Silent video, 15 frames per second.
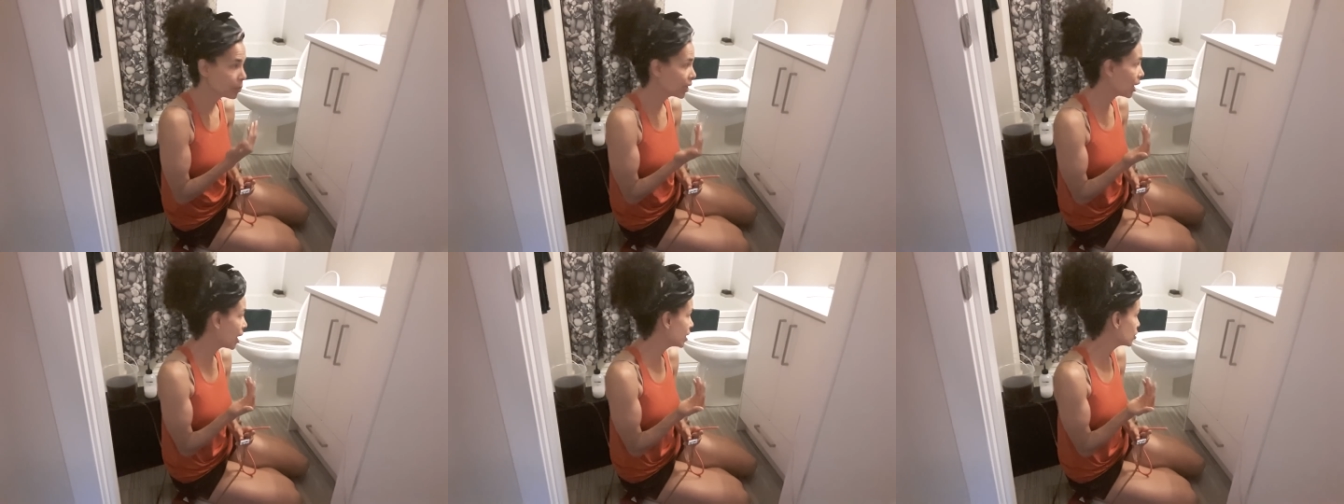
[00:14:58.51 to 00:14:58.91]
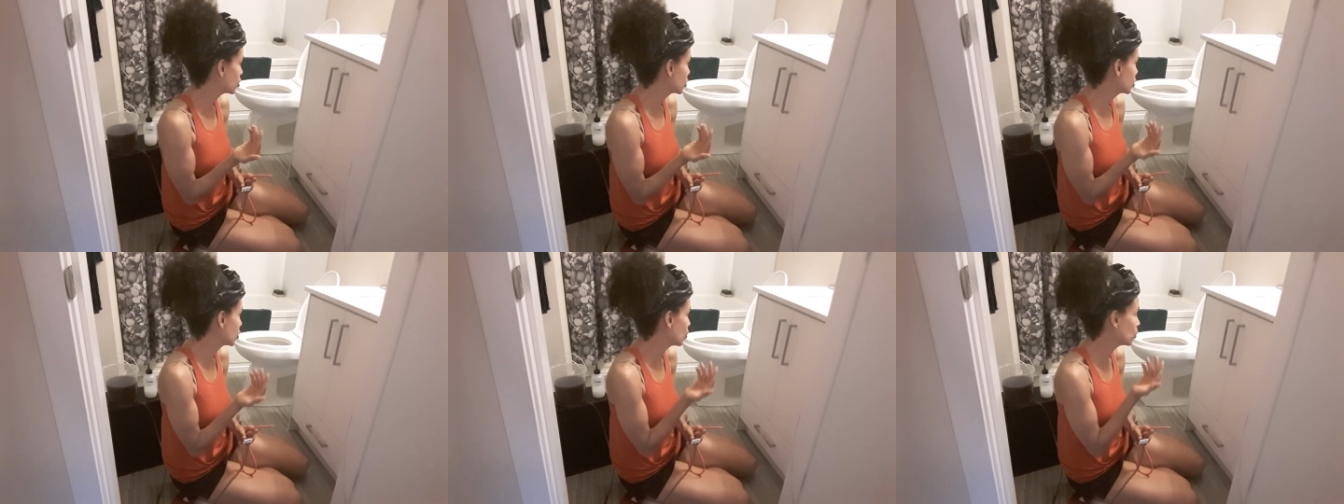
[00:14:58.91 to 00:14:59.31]
but I
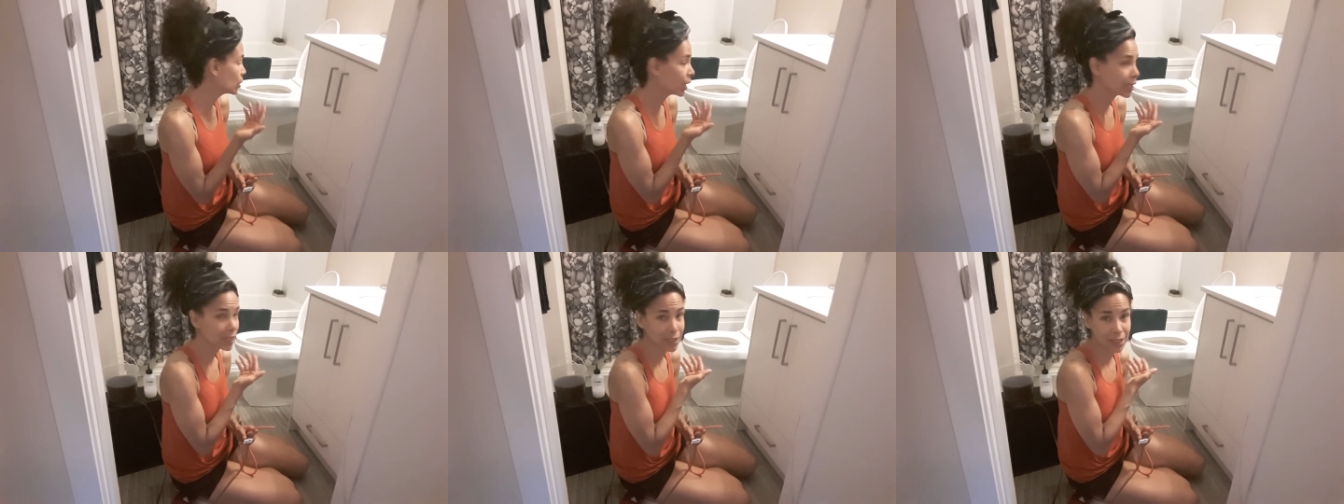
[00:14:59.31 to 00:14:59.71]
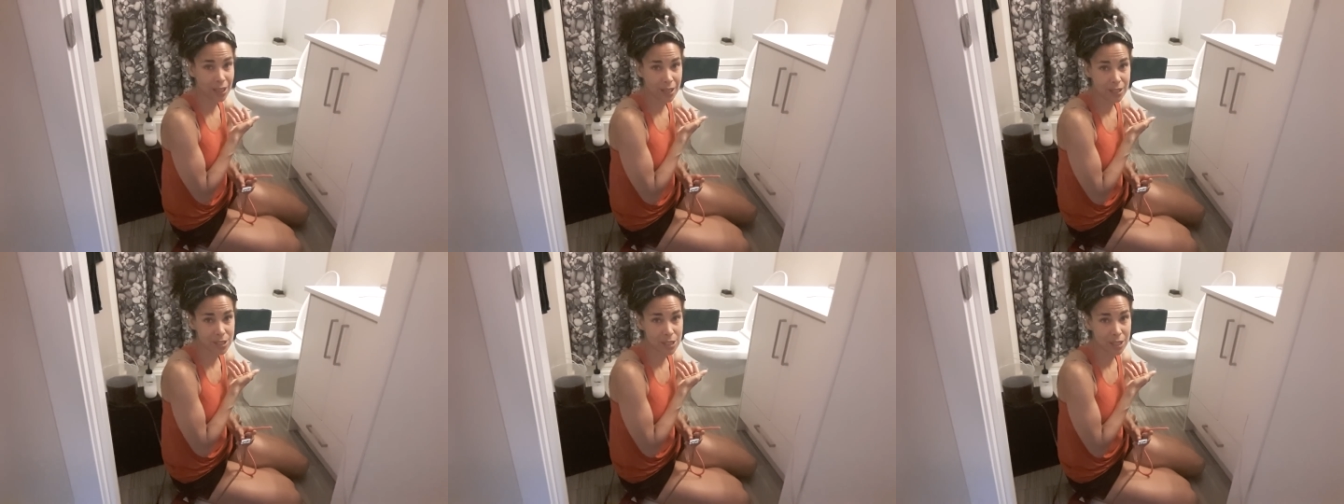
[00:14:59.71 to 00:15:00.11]
just don't like the
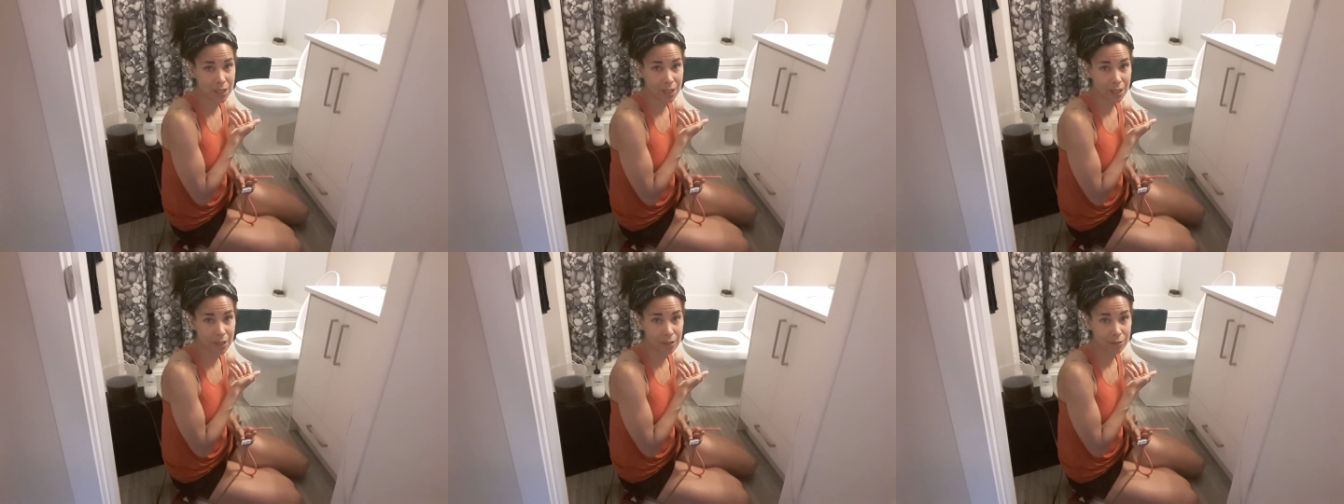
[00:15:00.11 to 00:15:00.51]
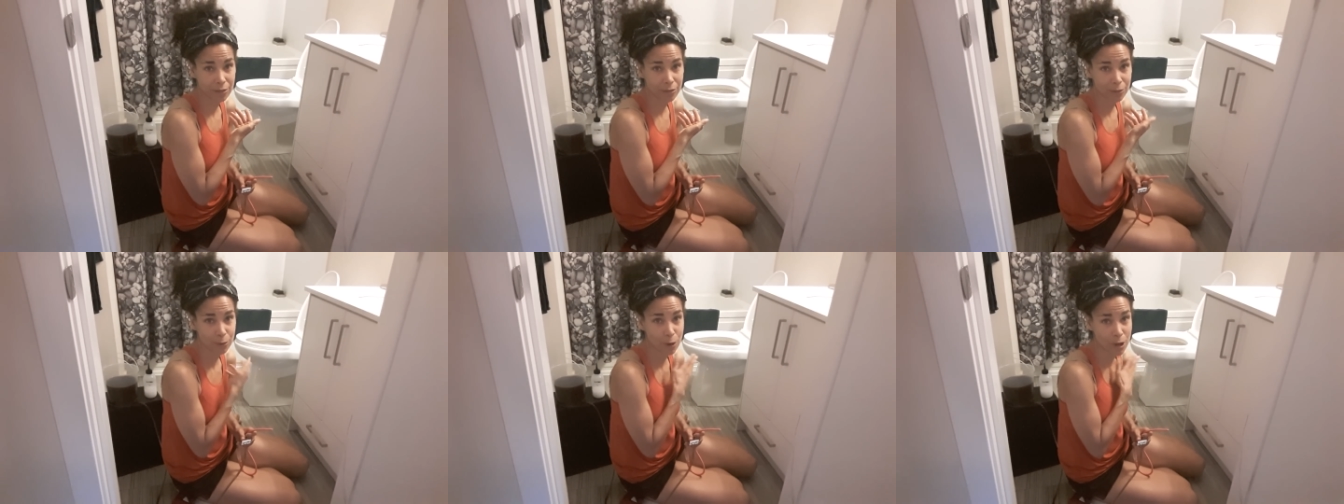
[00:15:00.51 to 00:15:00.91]
idea of
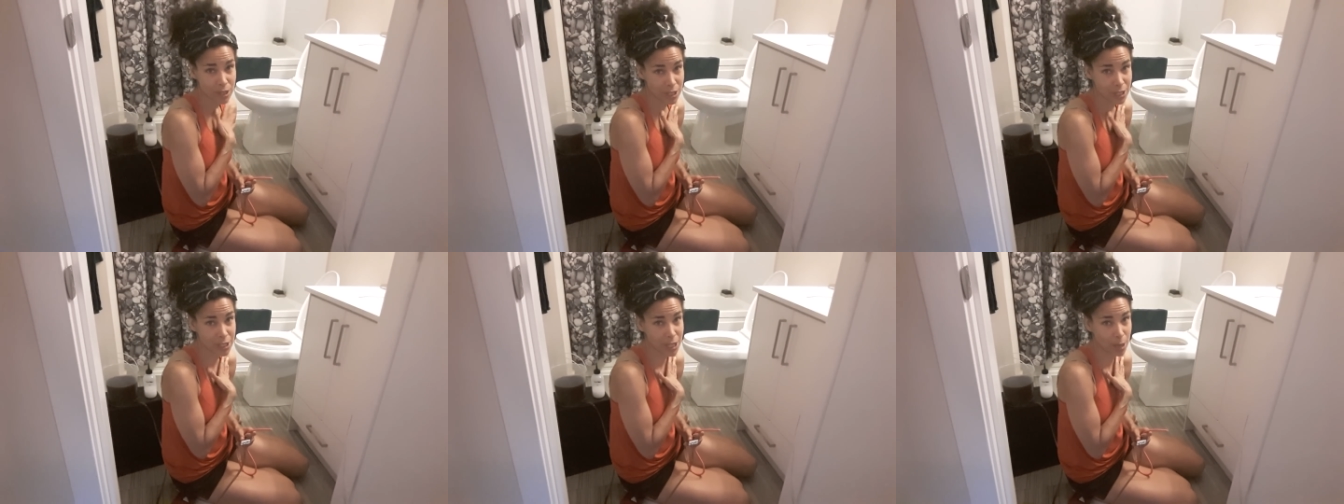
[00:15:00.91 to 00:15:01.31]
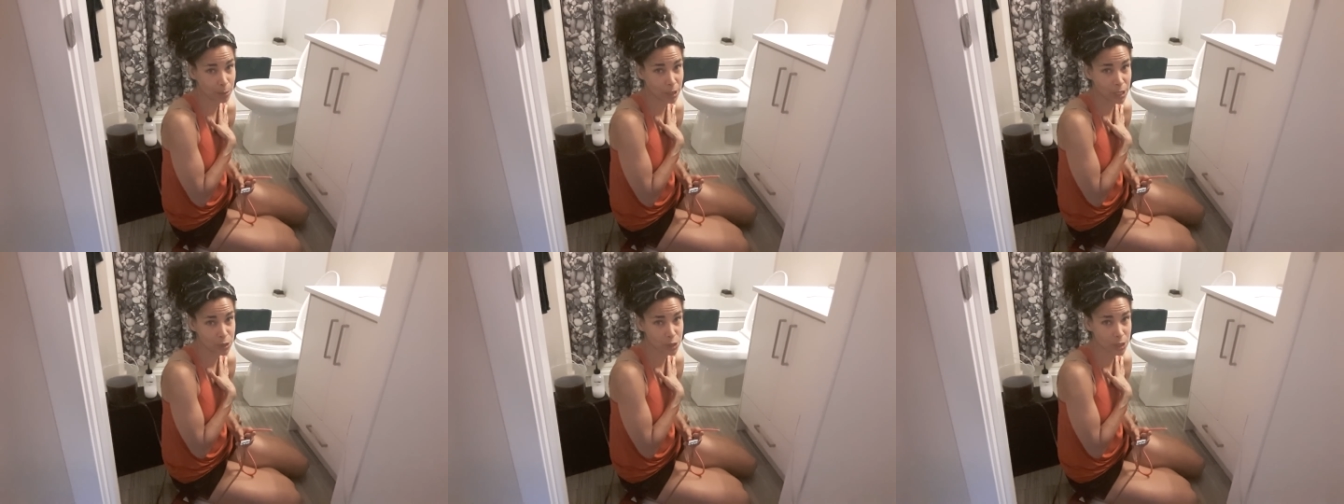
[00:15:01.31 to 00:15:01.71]

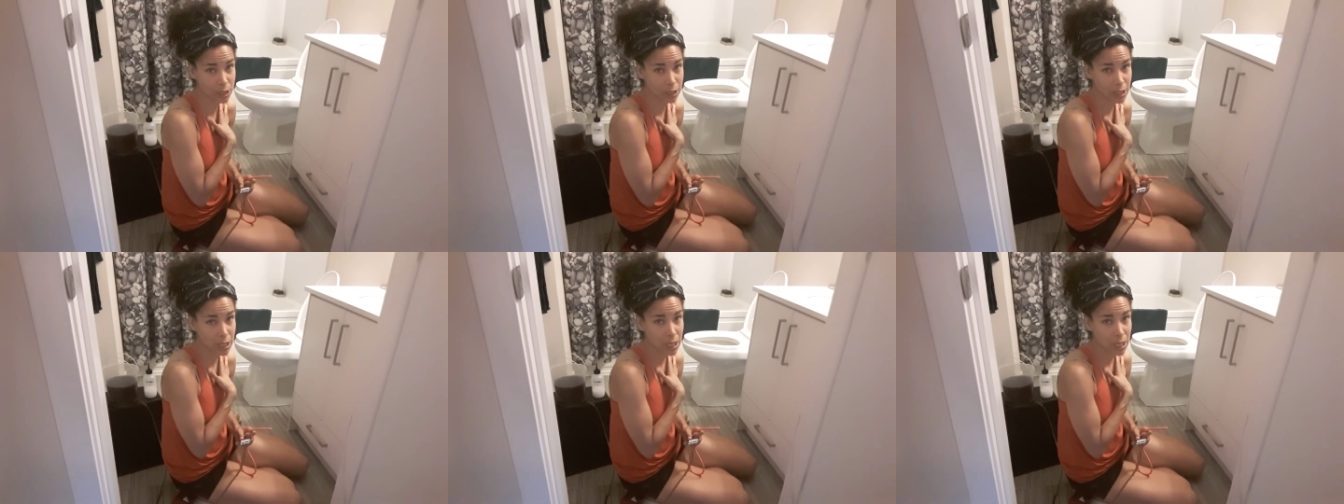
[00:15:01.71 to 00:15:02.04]
cross-contamination.